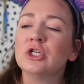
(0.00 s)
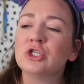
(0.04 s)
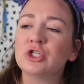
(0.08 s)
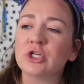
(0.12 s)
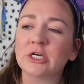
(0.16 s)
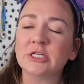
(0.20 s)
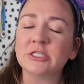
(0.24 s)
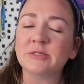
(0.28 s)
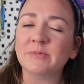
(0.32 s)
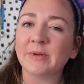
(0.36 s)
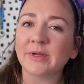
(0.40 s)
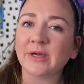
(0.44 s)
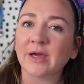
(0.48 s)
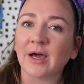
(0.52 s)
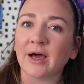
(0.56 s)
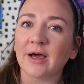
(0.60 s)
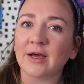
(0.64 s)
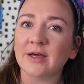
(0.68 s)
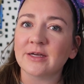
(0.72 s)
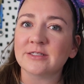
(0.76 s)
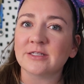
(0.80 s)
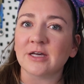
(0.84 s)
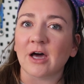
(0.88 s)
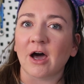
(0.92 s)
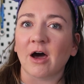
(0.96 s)
just
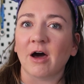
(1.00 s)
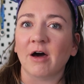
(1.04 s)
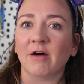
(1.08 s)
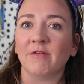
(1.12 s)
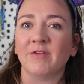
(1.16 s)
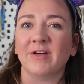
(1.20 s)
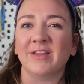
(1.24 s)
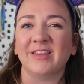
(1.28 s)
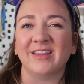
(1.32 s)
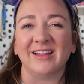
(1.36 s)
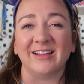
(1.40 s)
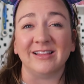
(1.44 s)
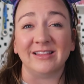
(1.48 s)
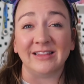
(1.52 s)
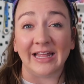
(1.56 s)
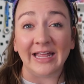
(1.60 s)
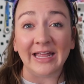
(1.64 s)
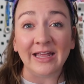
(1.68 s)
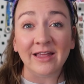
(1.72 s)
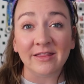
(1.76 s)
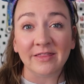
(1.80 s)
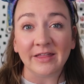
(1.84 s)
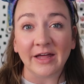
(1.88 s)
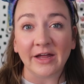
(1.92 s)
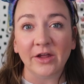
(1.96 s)
because of the
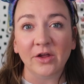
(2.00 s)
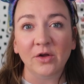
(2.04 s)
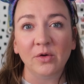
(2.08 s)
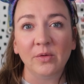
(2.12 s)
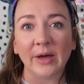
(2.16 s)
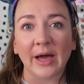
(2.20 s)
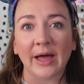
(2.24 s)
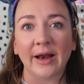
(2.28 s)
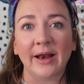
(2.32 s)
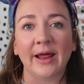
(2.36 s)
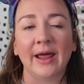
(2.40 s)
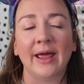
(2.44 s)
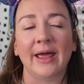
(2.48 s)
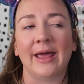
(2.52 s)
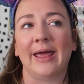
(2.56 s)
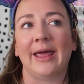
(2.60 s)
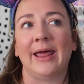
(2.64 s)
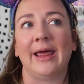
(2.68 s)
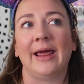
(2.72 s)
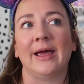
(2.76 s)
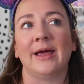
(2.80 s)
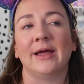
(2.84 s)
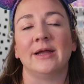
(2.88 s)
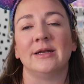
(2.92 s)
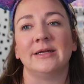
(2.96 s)
length that you get it,
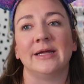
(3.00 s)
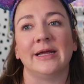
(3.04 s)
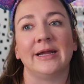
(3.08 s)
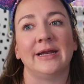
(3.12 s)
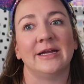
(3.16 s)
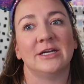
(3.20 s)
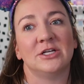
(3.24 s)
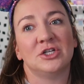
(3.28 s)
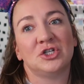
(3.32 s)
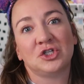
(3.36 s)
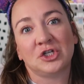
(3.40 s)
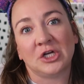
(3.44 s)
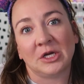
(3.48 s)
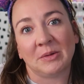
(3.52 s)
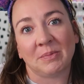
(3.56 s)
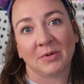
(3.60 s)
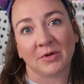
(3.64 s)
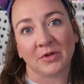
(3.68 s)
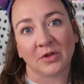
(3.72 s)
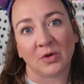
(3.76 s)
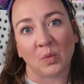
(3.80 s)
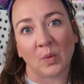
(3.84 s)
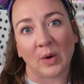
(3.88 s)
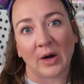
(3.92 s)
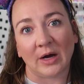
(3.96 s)
and it is
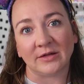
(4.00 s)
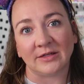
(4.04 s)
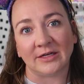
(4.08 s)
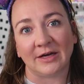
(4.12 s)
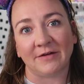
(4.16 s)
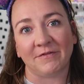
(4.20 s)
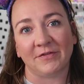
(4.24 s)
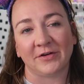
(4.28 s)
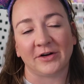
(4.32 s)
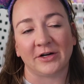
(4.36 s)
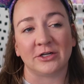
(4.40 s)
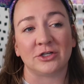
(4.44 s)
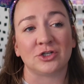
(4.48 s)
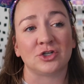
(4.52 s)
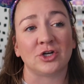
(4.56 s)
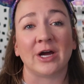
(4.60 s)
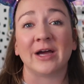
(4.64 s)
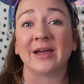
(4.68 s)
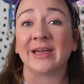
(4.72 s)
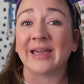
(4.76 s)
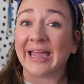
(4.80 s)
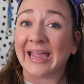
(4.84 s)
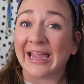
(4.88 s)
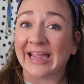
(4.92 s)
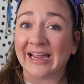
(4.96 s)
cheaper than Wild Africa
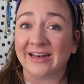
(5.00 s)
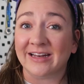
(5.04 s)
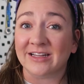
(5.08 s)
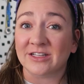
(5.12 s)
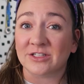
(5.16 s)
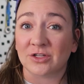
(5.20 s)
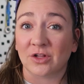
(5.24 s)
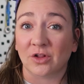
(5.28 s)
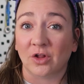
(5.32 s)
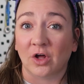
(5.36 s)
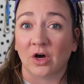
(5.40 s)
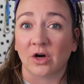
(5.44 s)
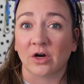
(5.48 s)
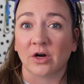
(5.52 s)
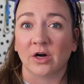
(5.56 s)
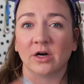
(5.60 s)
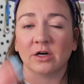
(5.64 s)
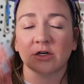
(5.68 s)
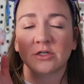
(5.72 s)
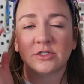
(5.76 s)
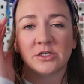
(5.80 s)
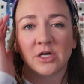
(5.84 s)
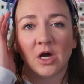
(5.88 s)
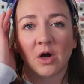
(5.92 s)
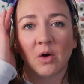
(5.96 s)
Trek and it's
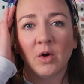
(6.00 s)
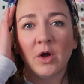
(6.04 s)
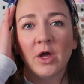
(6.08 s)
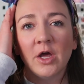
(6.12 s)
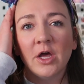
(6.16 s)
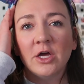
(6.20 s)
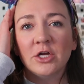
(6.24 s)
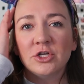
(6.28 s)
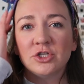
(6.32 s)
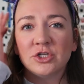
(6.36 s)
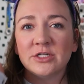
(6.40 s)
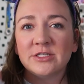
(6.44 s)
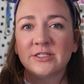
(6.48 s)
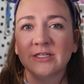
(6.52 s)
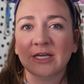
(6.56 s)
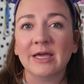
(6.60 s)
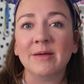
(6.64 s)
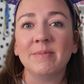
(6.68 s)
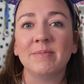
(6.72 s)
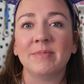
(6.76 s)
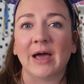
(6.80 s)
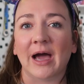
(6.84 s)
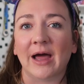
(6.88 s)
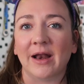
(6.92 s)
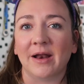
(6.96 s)
longer. So just
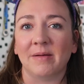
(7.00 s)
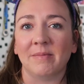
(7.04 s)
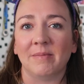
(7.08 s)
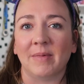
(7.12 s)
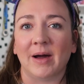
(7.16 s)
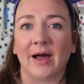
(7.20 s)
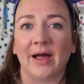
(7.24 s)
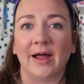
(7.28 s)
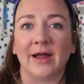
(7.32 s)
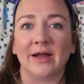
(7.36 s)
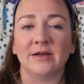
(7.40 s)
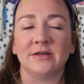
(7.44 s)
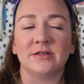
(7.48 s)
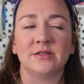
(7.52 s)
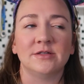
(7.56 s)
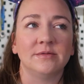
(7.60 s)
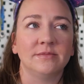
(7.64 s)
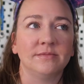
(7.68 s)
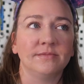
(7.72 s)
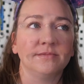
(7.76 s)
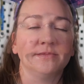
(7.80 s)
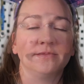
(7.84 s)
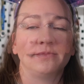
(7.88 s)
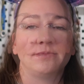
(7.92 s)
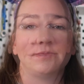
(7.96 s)
keep that in mind.
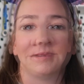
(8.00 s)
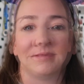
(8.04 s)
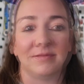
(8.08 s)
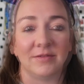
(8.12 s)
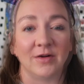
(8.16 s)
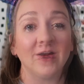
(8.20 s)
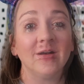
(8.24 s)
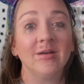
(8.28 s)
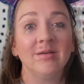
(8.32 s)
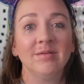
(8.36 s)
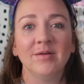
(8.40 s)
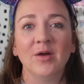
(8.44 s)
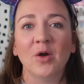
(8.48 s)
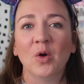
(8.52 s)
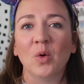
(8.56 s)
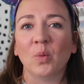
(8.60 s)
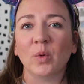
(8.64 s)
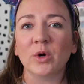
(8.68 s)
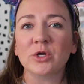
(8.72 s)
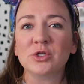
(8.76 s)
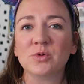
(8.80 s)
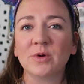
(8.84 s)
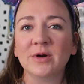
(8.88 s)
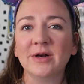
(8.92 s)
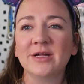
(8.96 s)
However,
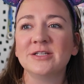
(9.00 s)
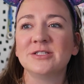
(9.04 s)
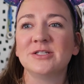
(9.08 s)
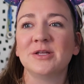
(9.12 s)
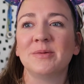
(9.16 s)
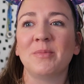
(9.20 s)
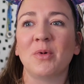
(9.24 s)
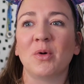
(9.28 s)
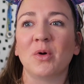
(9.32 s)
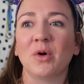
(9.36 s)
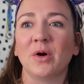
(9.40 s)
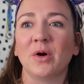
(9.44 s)
which one is the